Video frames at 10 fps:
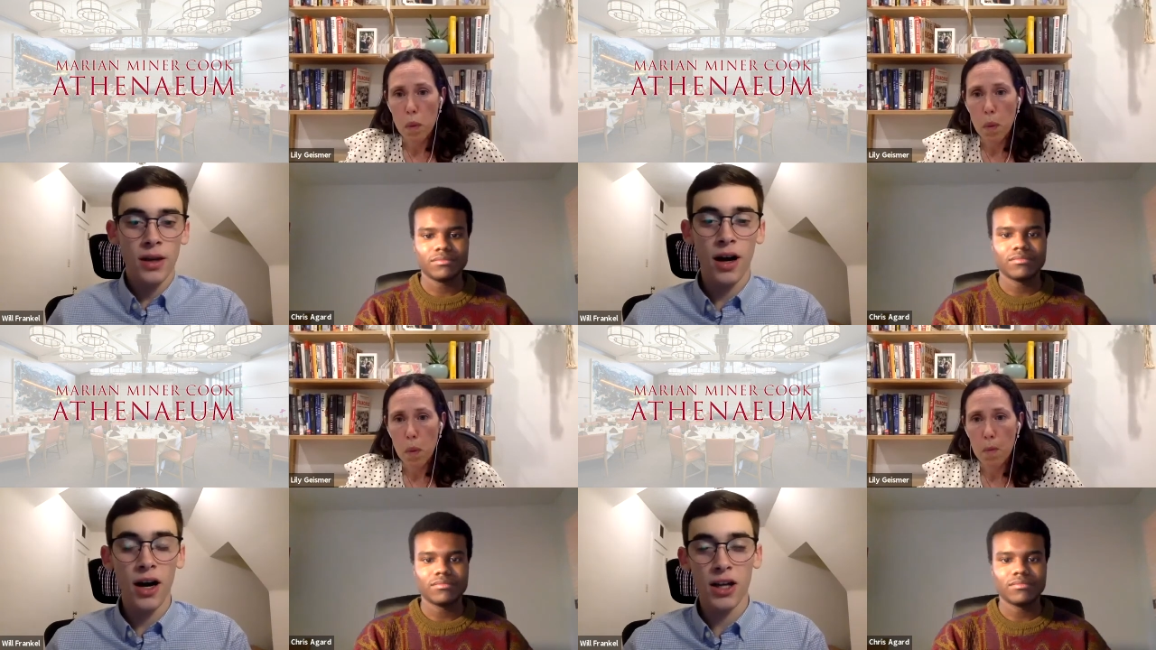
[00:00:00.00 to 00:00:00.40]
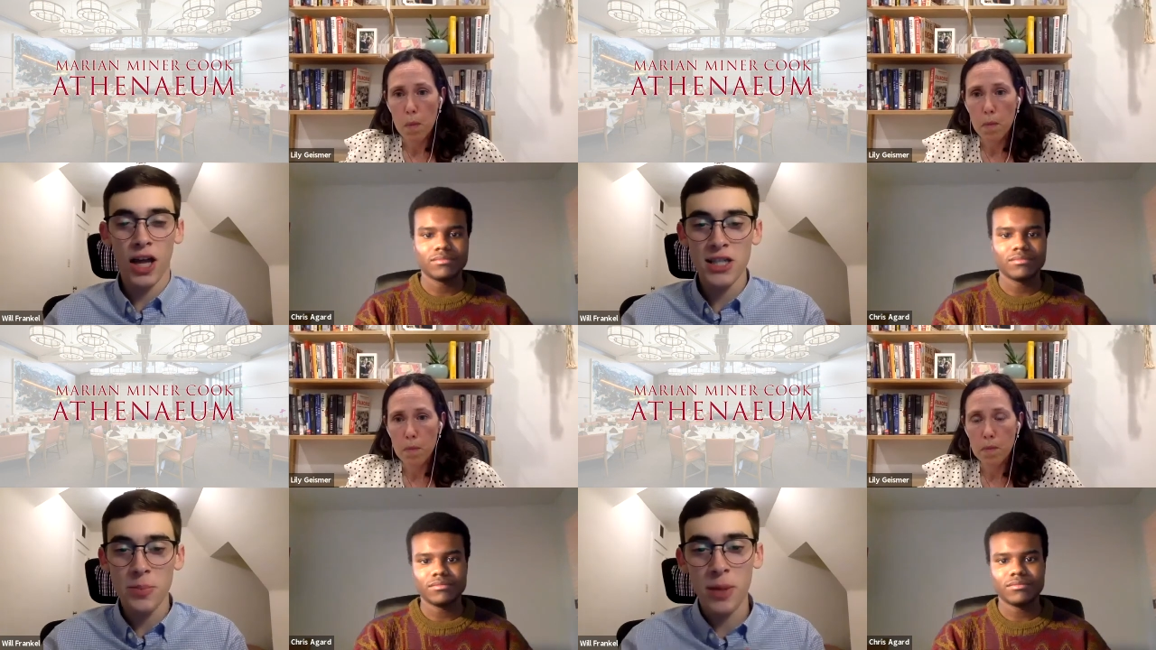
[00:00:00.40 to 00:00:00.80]
Speaker 1: Uh,
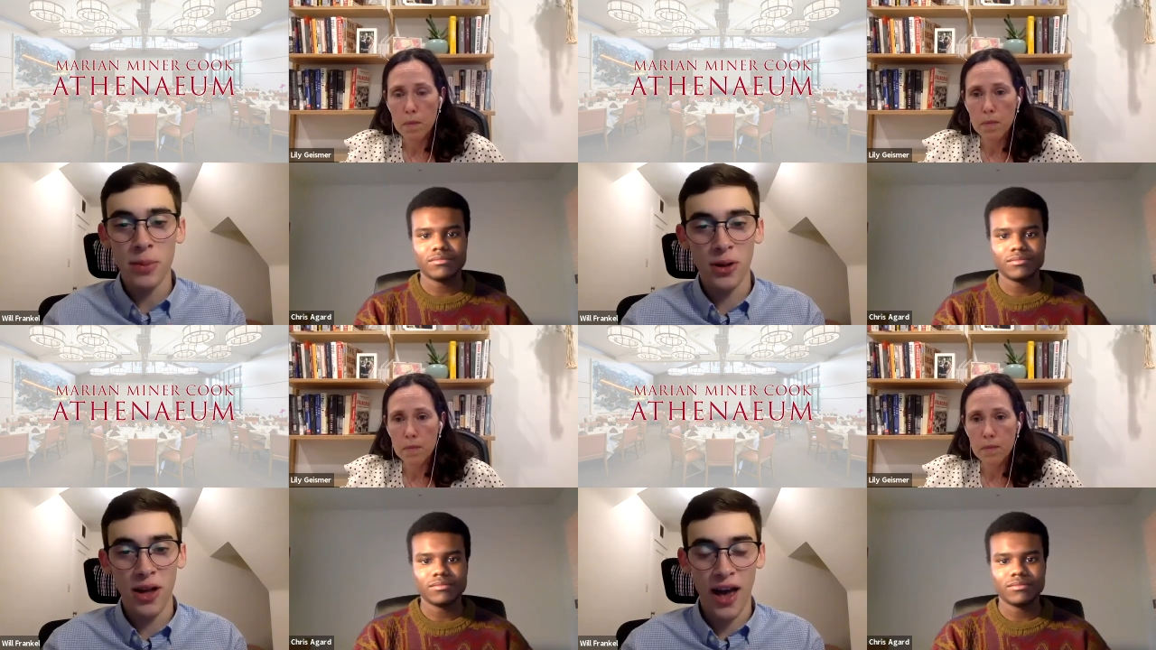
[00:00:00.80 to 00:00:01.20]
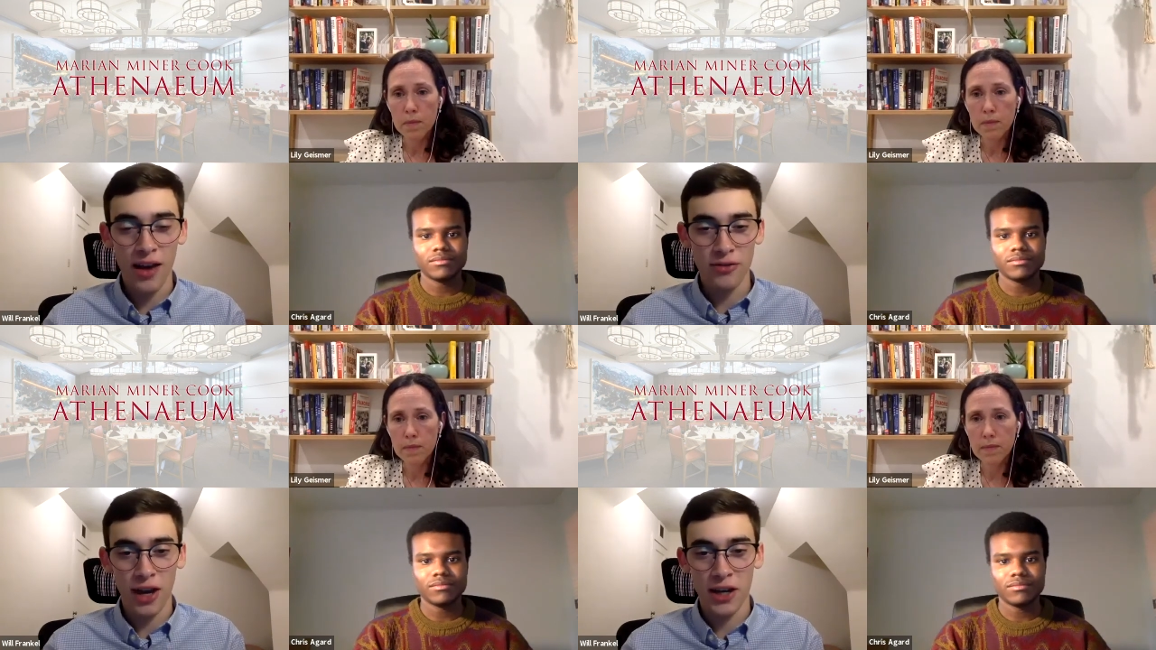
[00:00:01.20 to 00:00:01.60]
lots of people
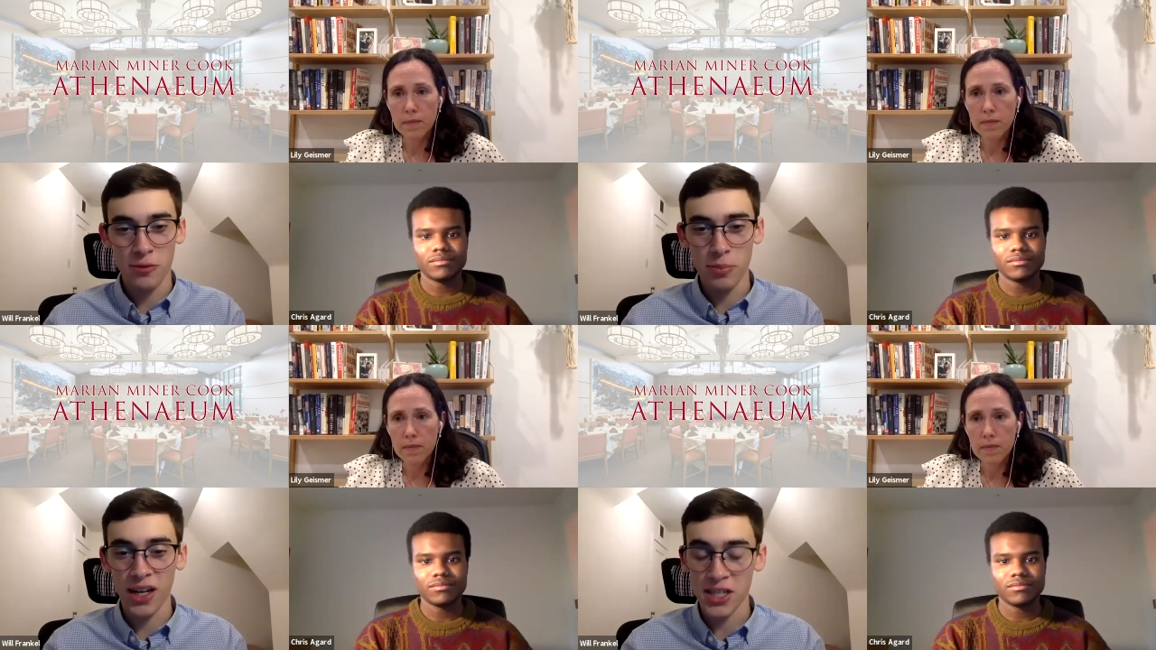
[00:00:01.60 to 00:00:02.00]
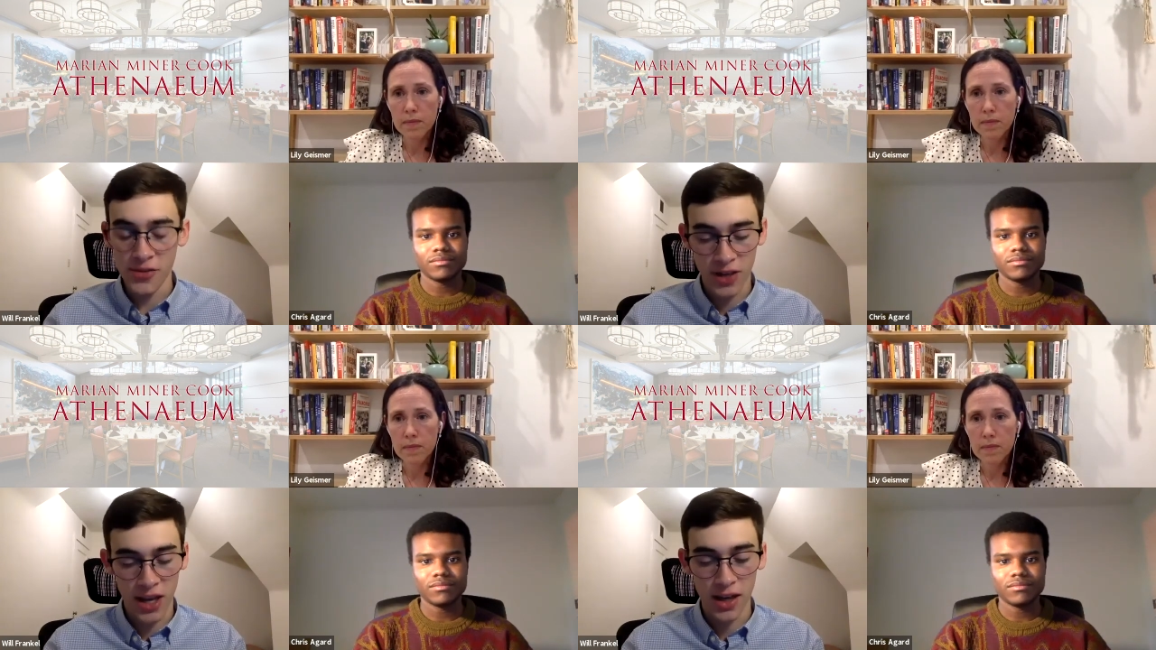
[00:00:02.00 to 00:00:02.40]
have kind of
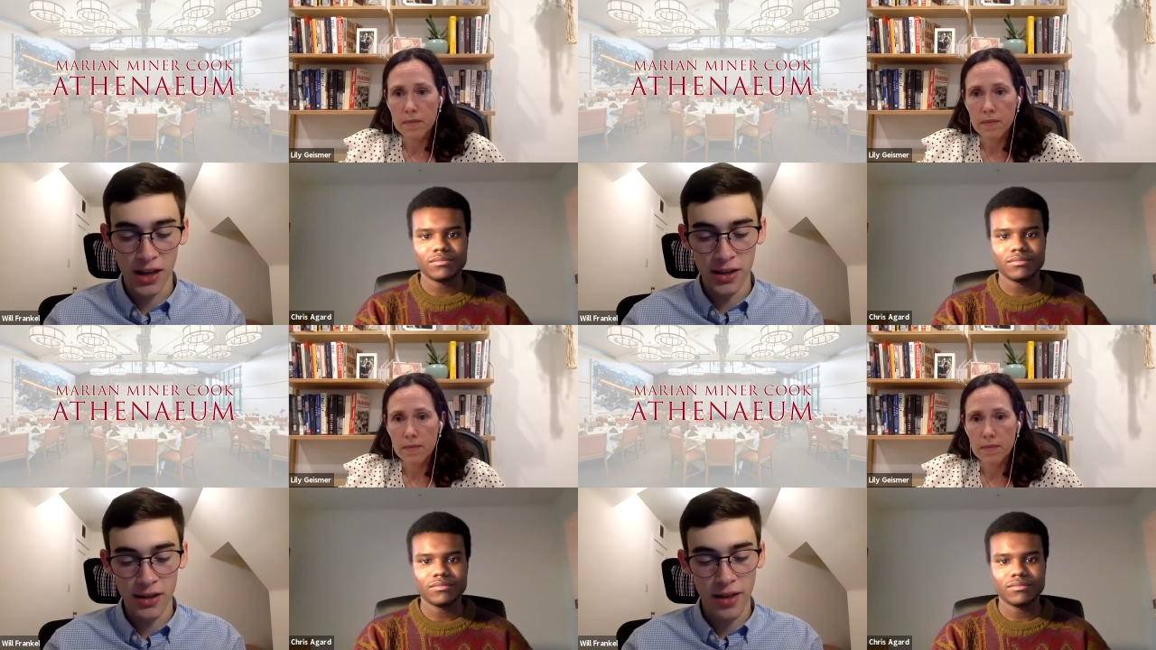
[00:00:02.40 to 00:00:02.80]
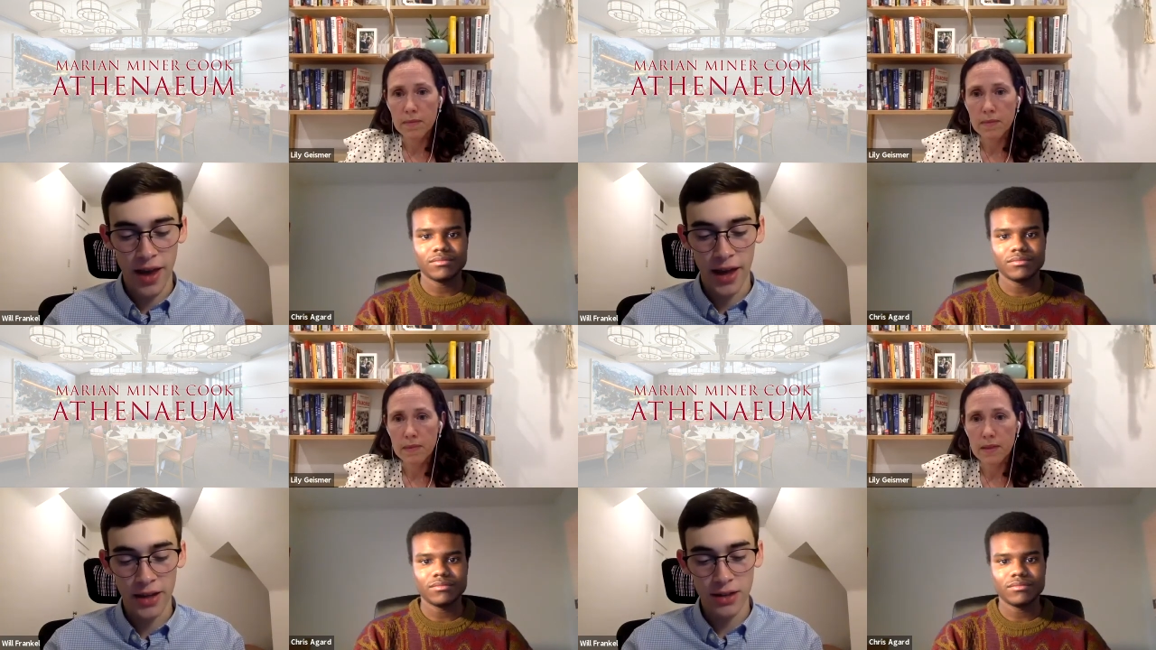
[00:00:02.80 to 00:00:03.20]
pontificated
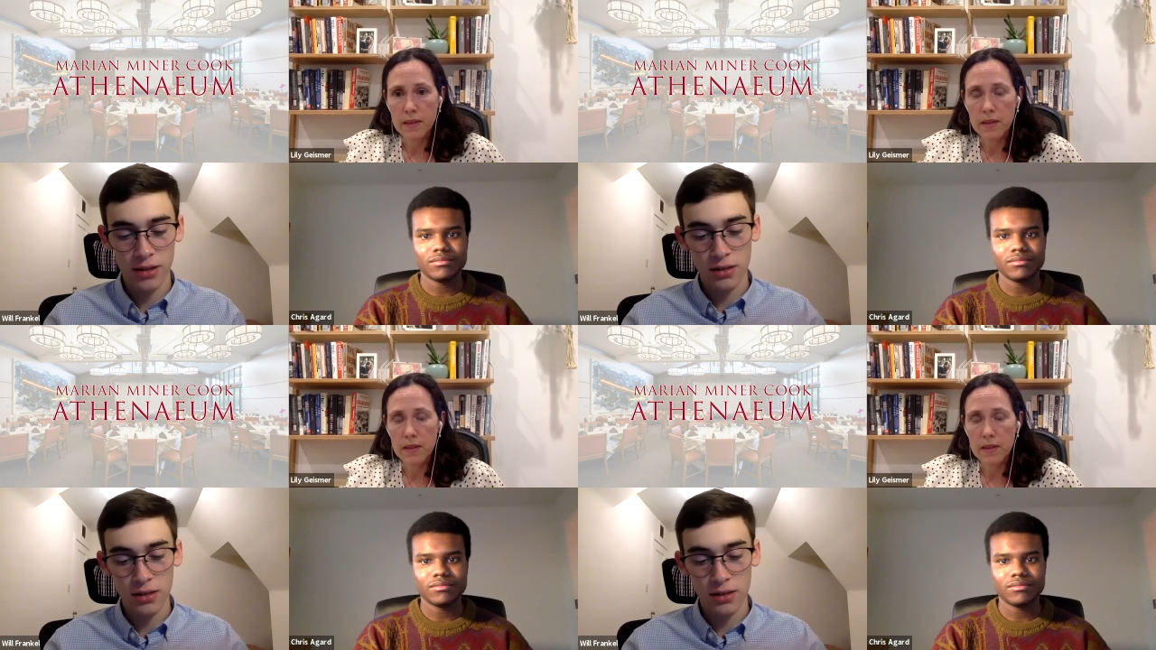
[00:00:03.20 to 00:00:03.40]
that